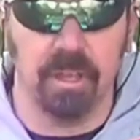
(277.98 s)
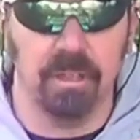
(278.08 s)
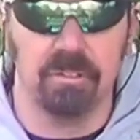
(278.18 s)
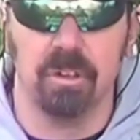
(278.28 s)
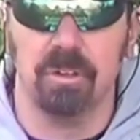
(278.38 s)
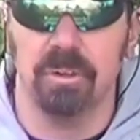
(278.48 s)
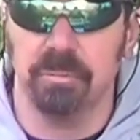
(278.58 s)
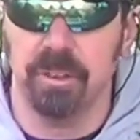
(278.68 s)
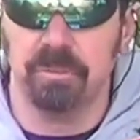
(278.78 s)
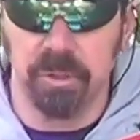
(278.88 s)
So
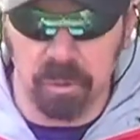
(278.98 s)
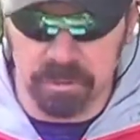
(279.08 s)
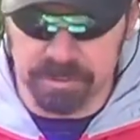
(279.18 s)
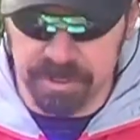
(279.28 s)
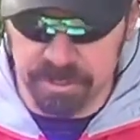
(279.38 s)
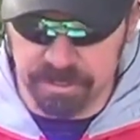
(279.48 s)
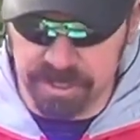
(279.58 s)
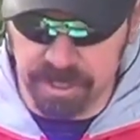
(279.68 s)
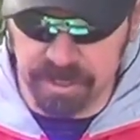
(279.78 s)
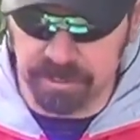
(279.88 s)
3/4 of an inch
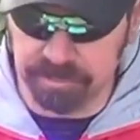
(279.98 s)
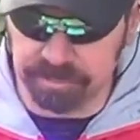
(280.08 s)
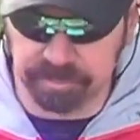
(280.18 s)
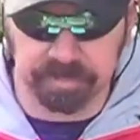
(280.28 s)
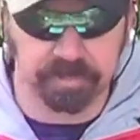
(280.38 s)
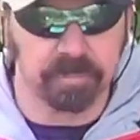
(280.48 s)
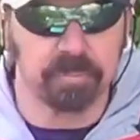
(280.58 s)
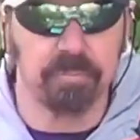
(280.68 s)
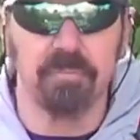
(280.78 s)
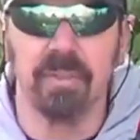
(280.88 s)
thick.
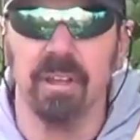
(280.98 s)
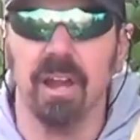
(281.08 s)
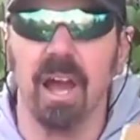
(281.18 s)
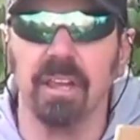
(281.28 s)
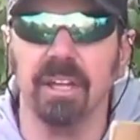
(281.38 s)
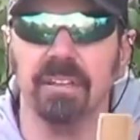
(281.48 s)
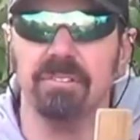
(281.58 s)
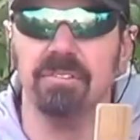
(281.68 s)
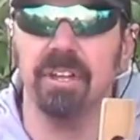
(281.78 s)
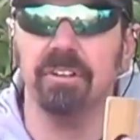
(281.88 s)
I like the
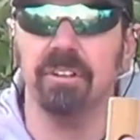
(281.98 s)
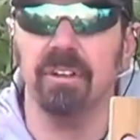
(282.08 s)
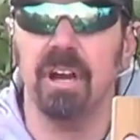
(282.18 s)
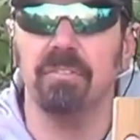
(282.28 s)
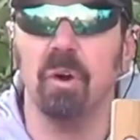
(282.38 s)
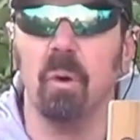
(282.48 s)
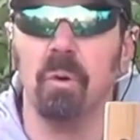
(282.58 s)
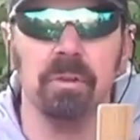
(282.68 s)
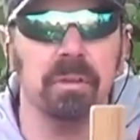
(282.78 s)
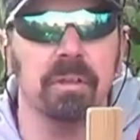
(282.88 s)
center of the
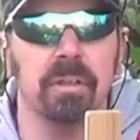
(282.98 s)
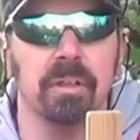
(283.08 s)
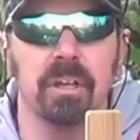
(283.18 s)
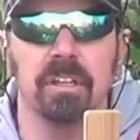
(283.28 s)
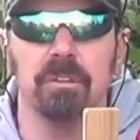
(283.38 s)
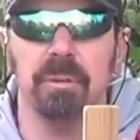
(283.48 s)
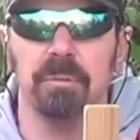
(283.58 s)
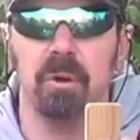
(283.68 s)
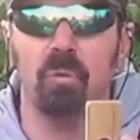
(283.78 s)
hole to be about